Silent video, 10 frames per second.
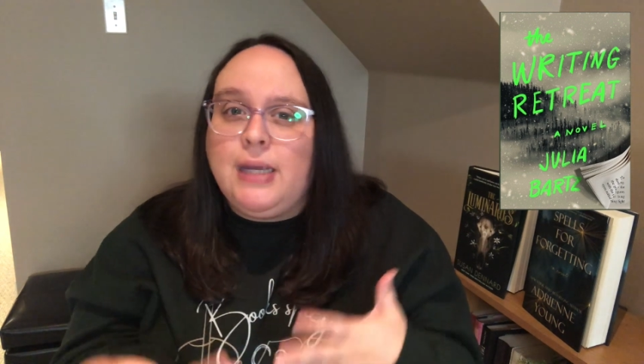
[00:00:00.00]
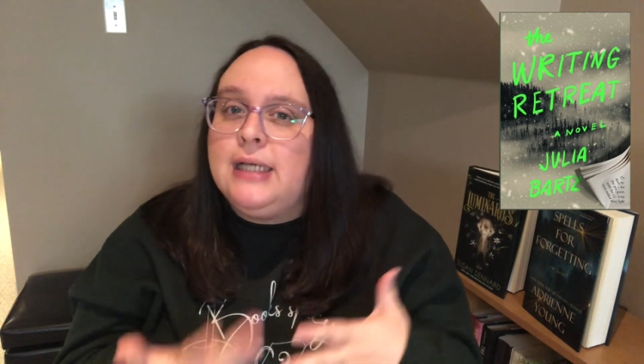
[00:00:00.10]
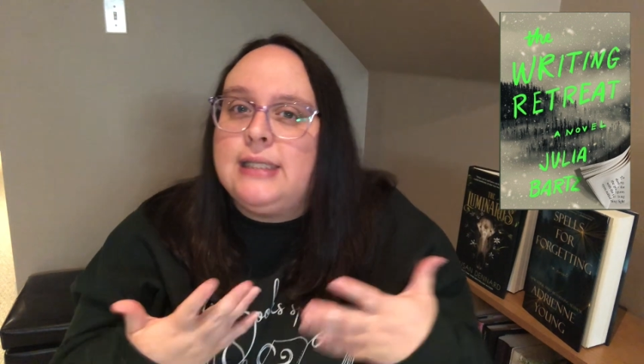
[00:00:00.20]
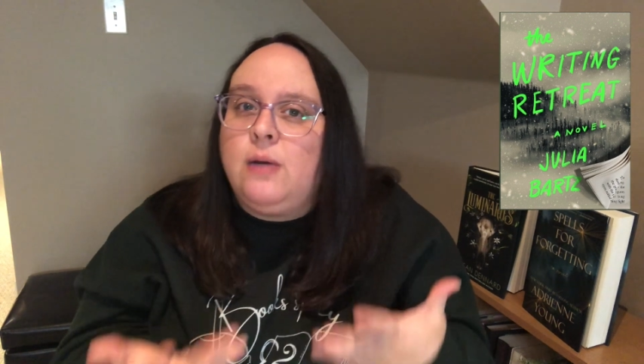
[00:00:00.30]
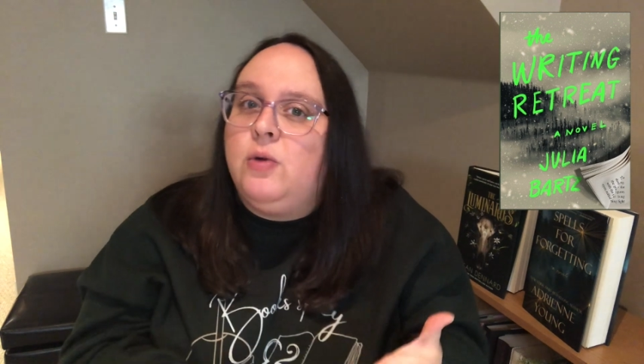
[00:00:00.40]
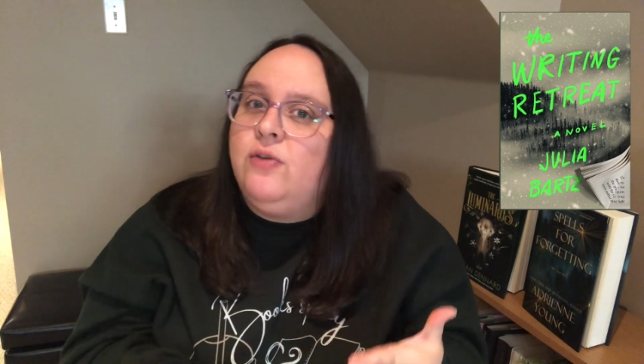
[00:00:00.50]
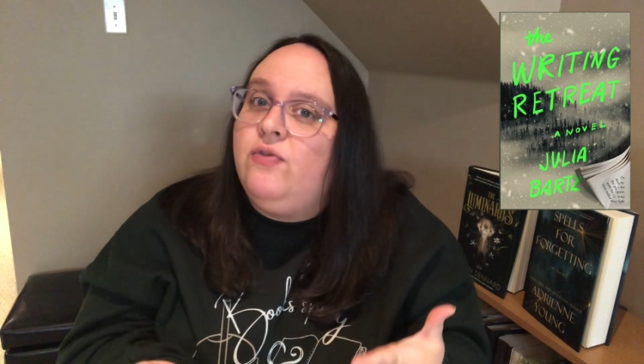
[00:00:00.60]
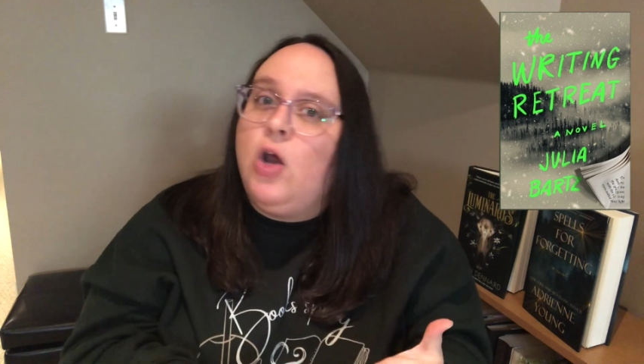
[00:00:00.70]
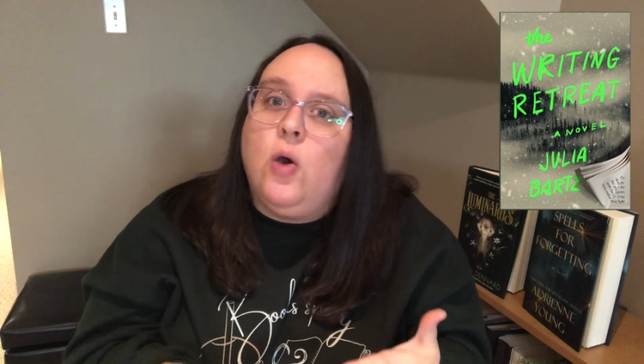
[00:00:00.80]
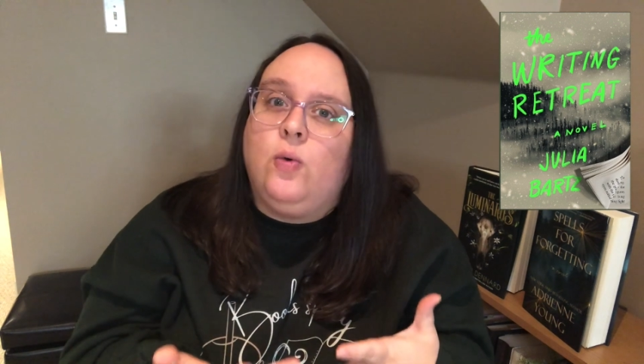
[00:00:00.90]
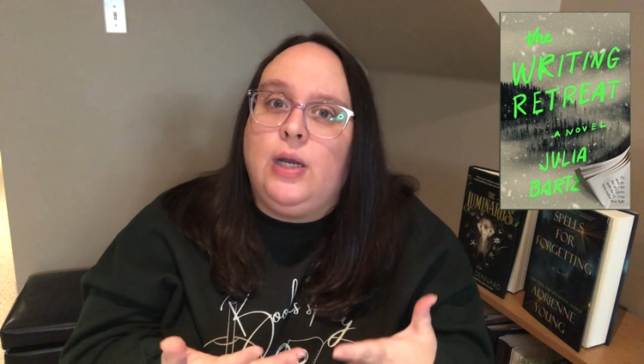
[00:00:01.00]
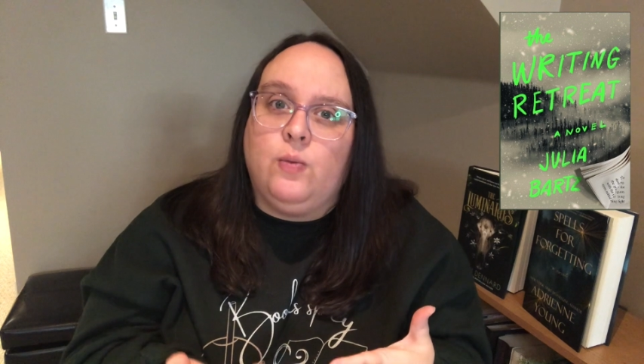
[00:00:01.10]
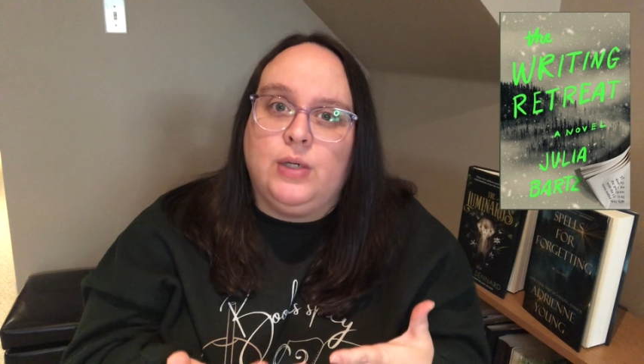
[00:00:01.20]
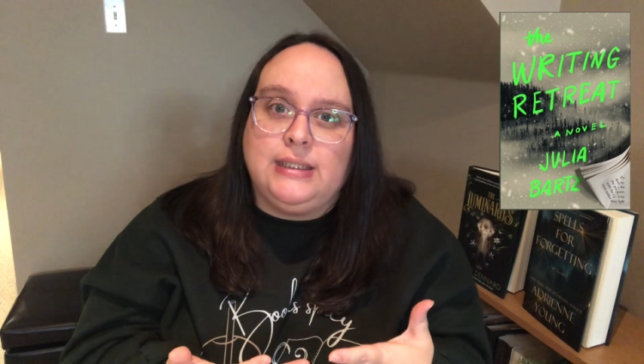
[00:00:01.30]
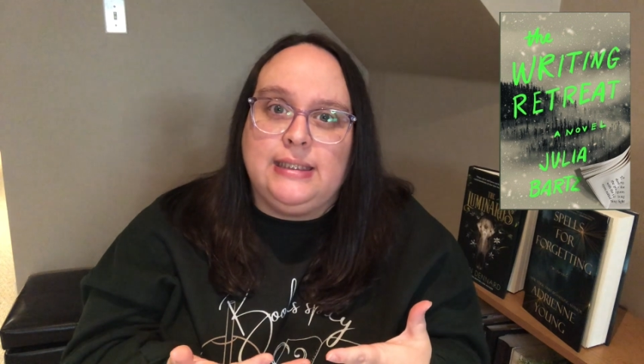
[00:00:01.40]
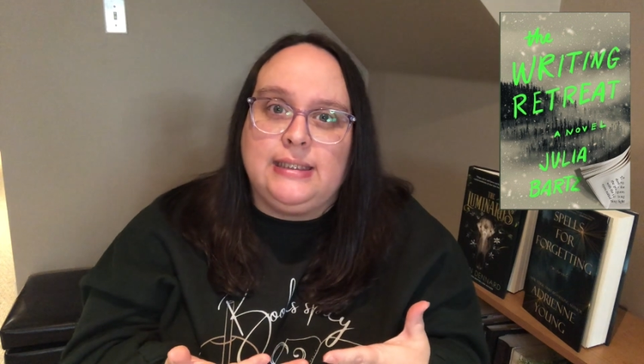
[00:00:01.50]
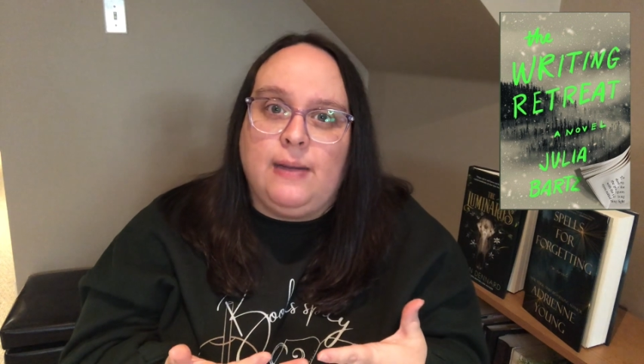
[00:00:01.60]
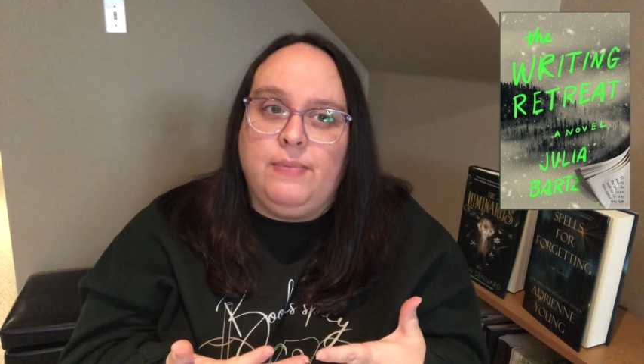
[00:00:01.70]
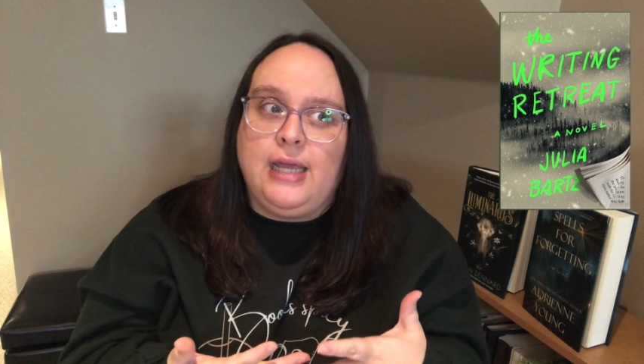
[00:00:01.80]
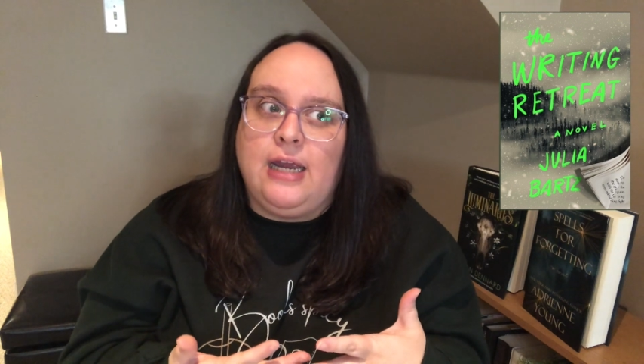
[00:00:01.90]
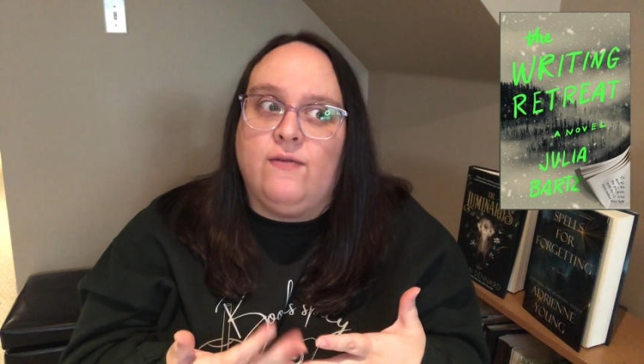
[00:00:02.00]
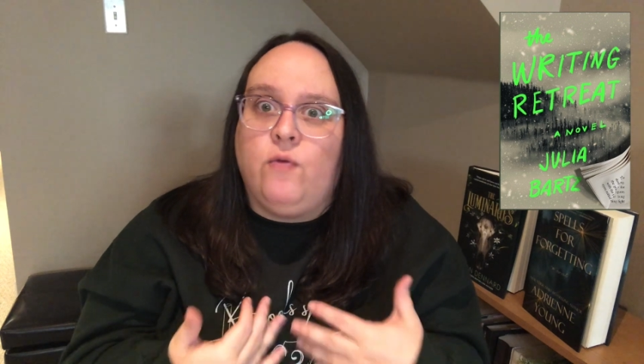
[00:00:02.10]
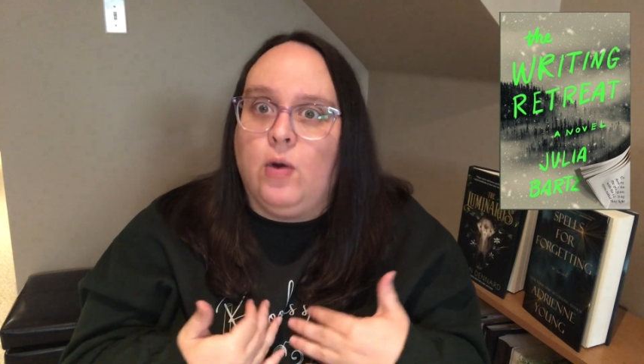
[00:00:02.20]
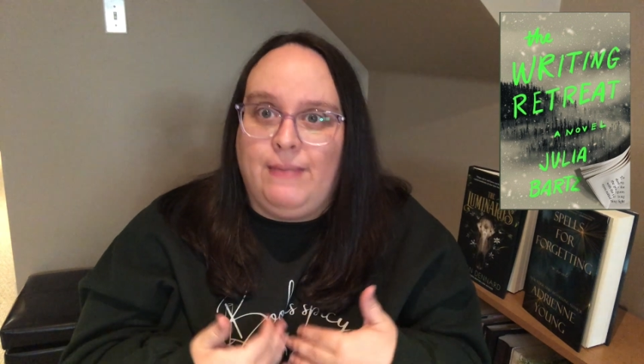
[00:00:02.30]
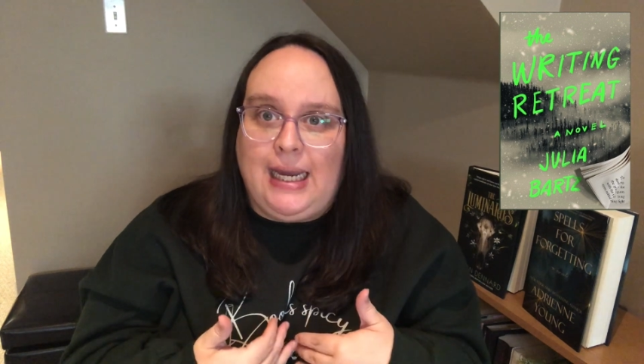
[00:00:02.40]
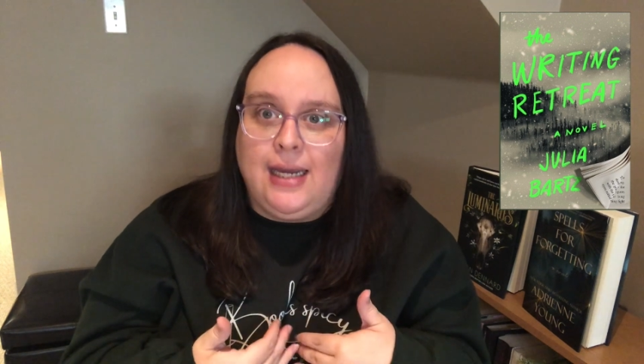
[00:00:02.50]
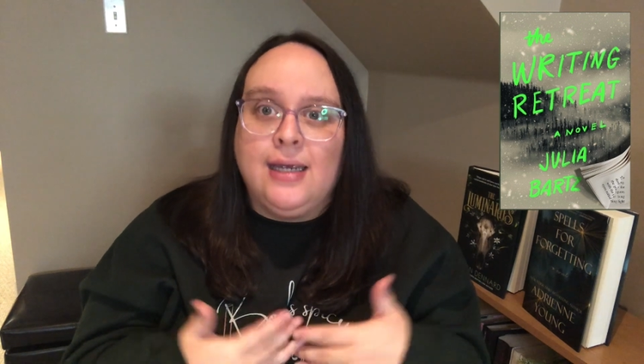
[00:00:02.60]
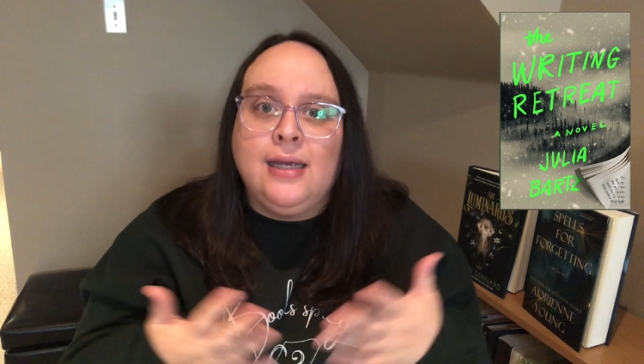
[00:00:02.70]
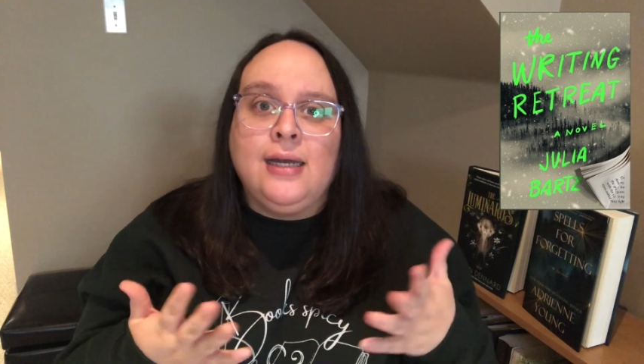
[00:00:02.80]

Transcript: because I would have known it wasn't something for me.